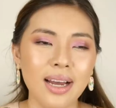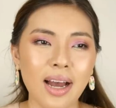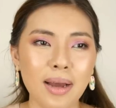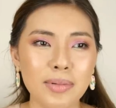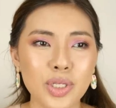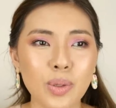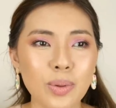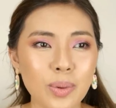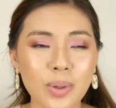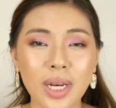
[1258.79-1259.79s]
I'm
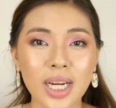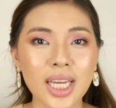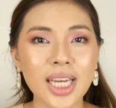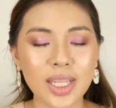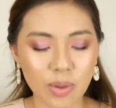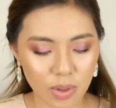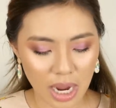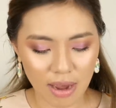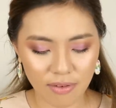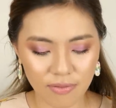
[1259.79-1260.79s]
so lucky to
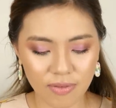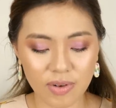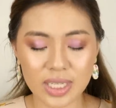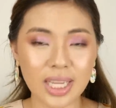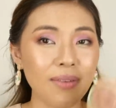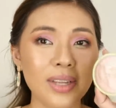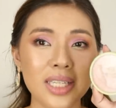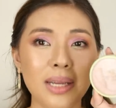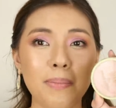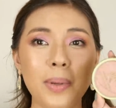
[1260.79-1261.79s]
have received this in